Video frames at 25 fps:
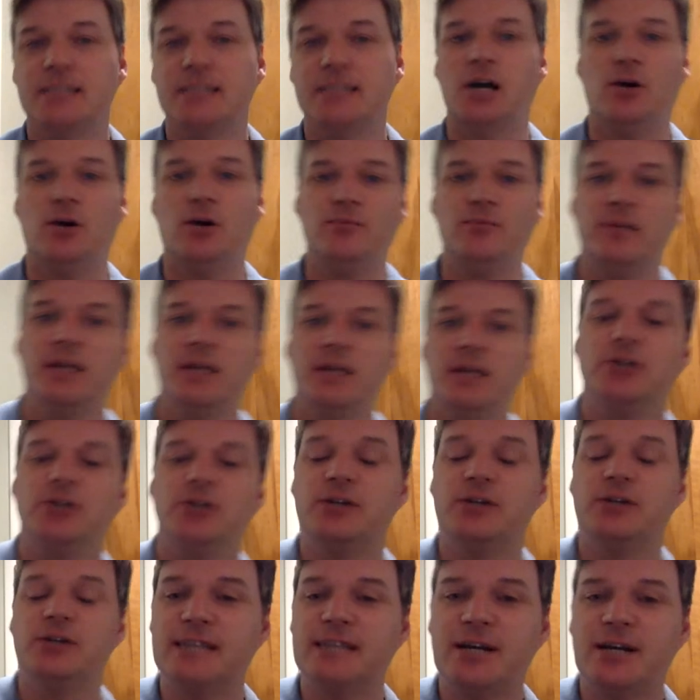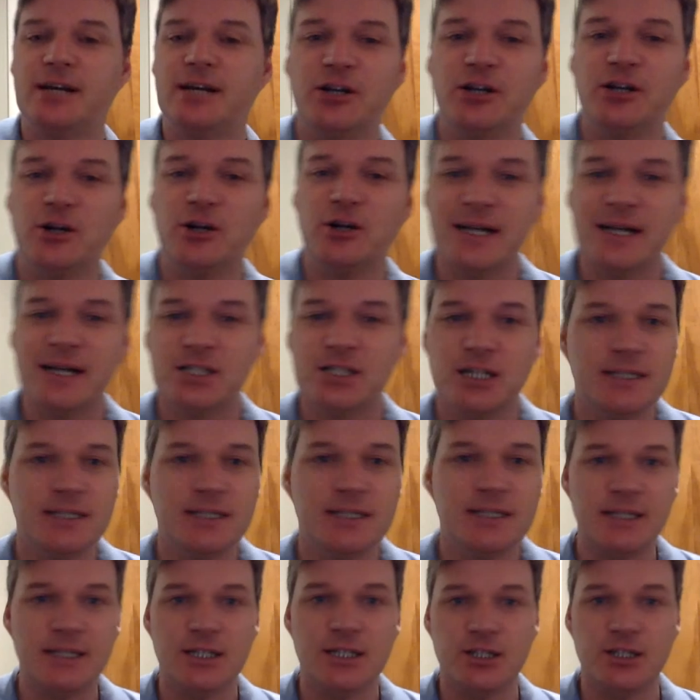So you can send her your
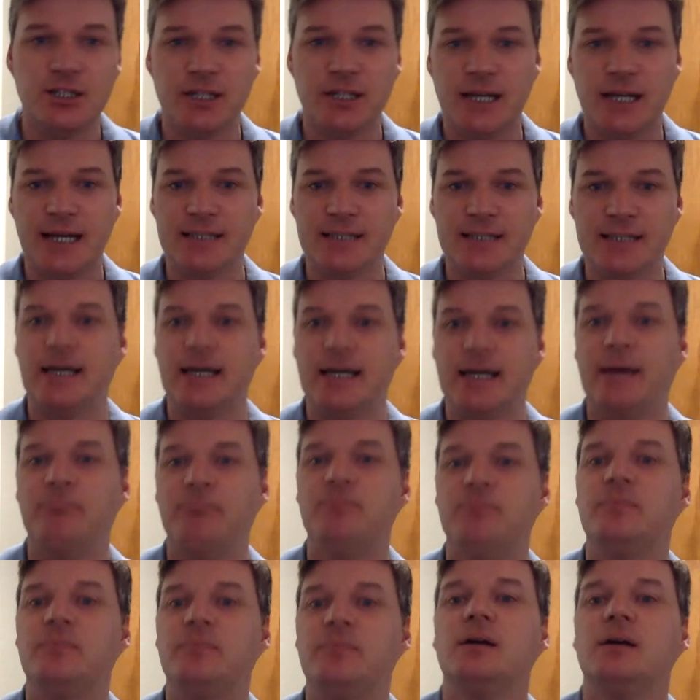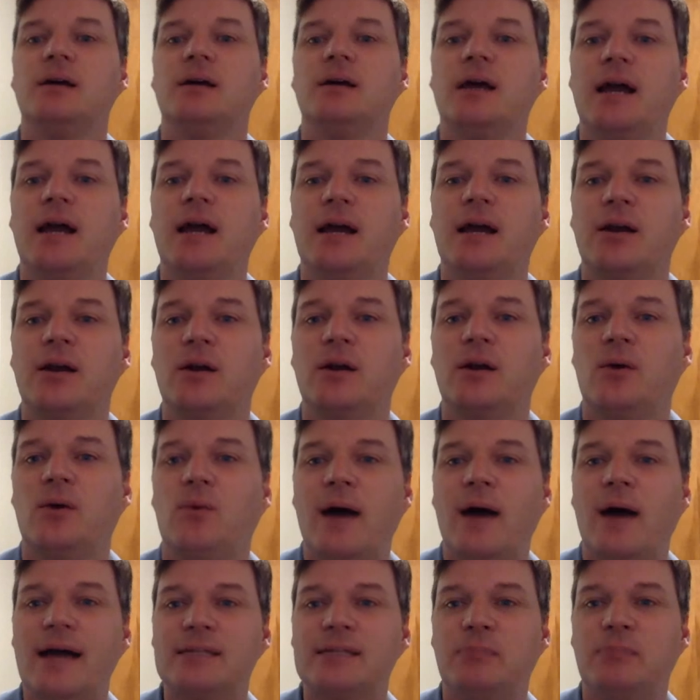questions and then she can answer them and
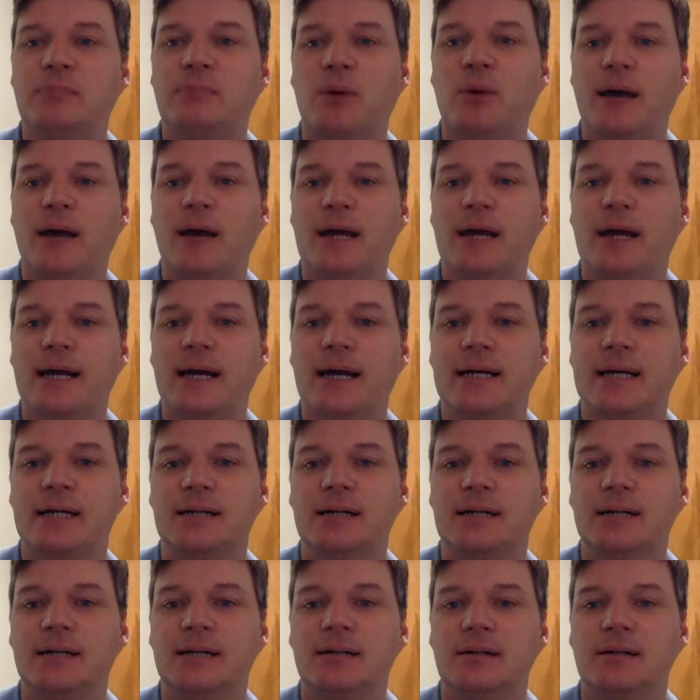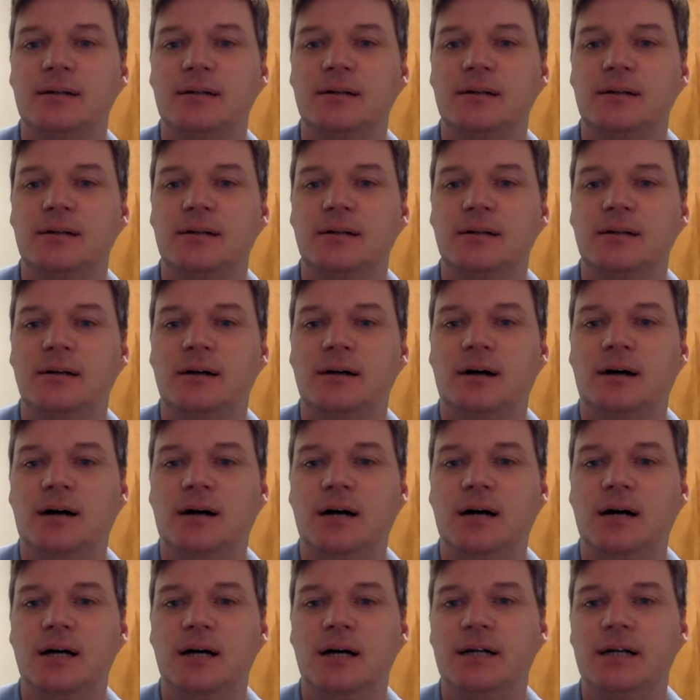wax poetic
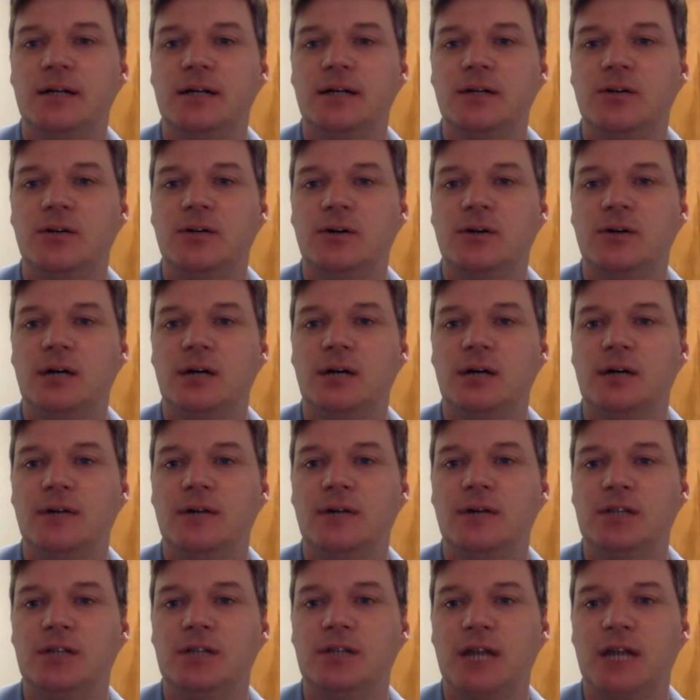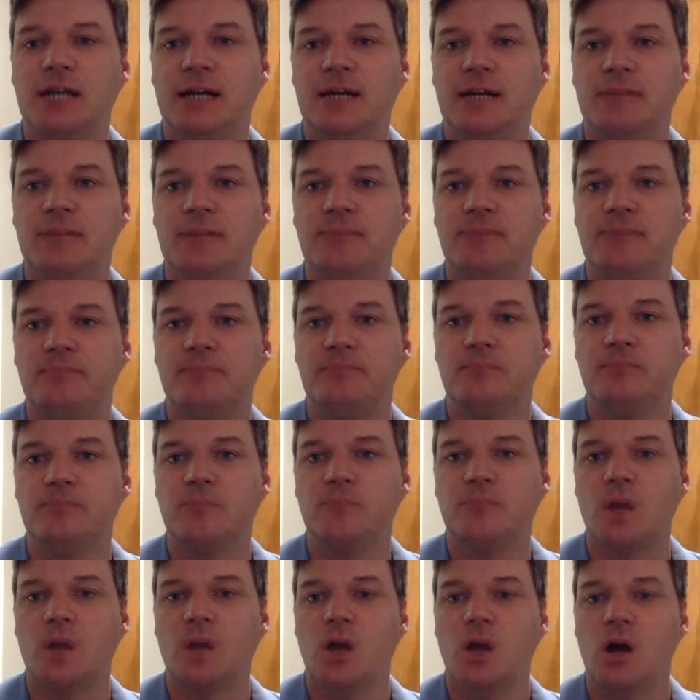on your vagina.
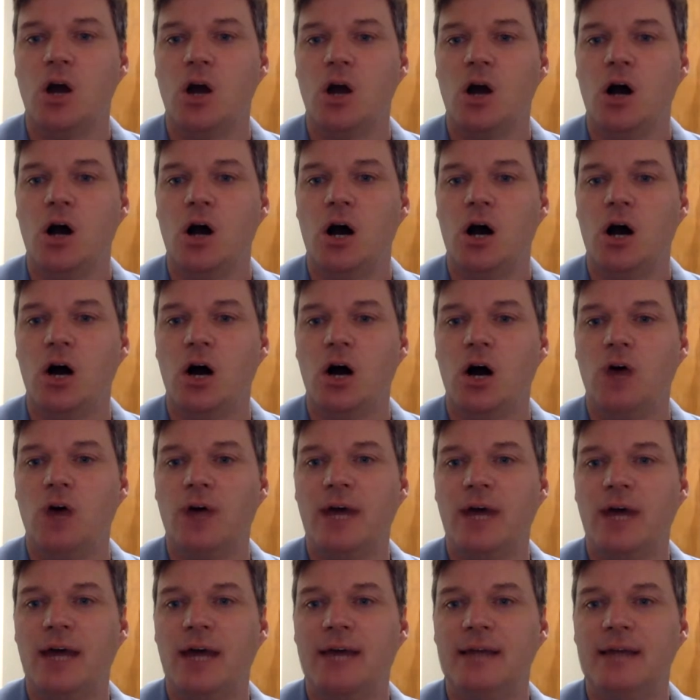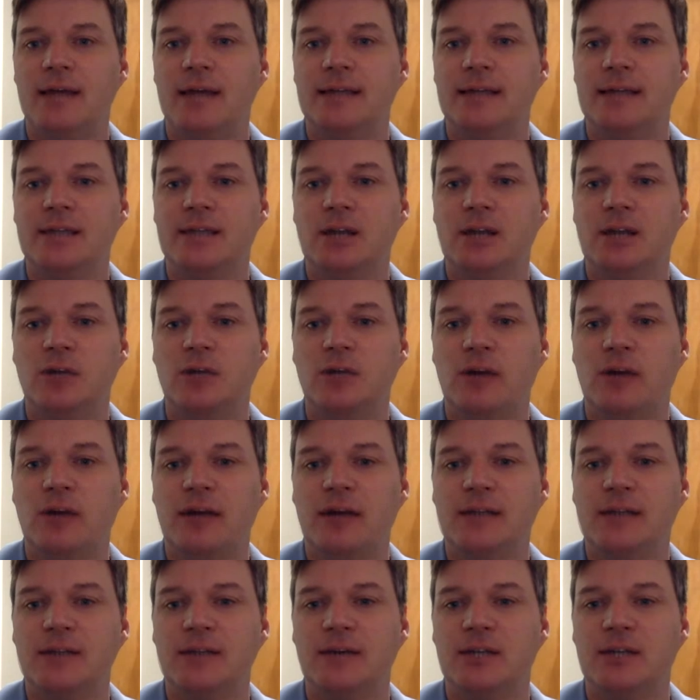Okay, let's go back
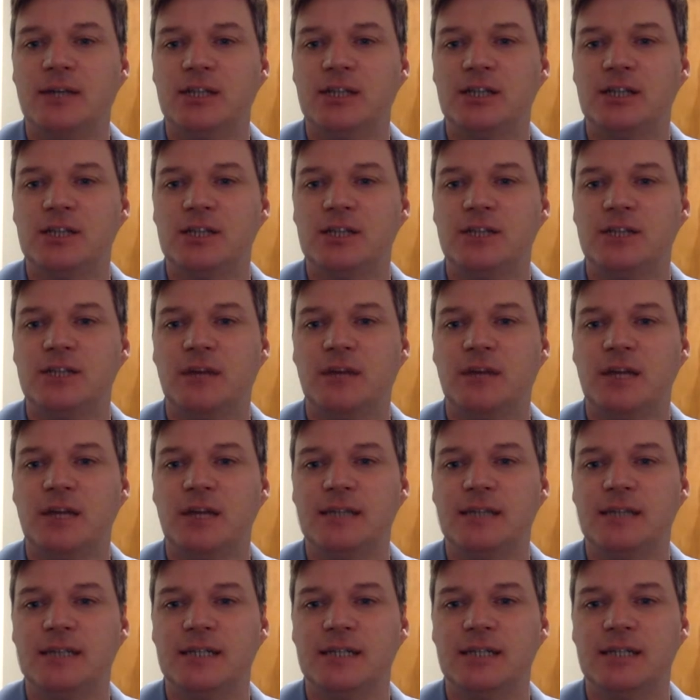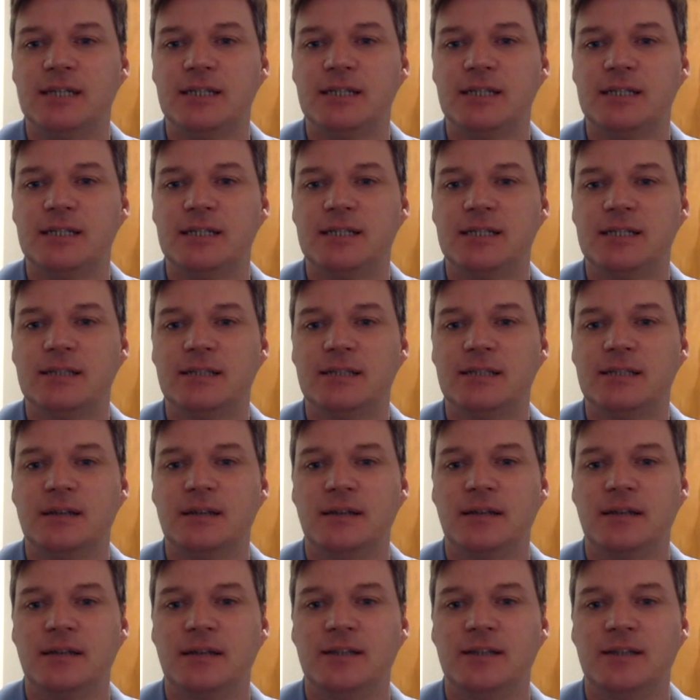to the questions from our listeners.
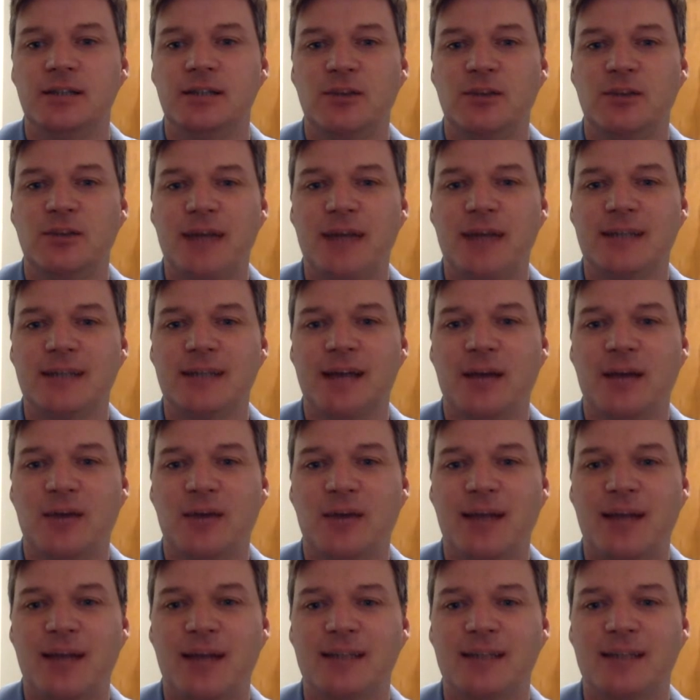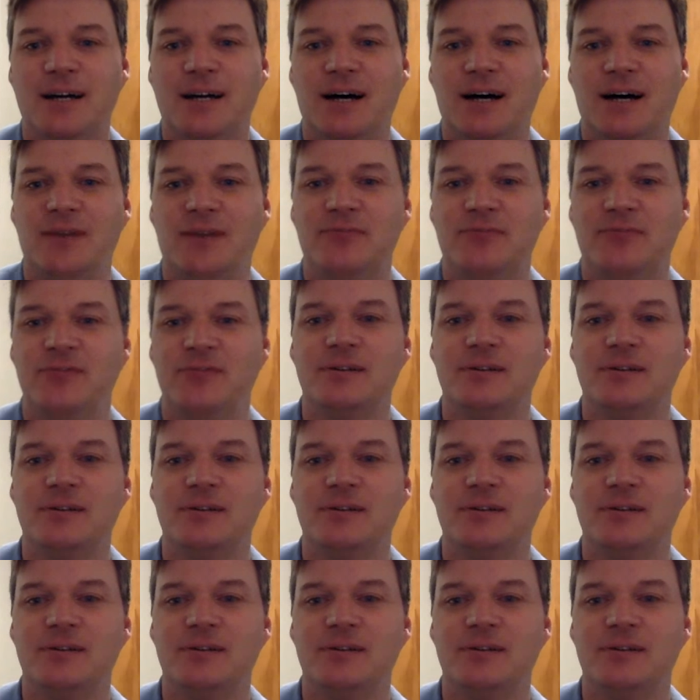That's her wax on, wax off.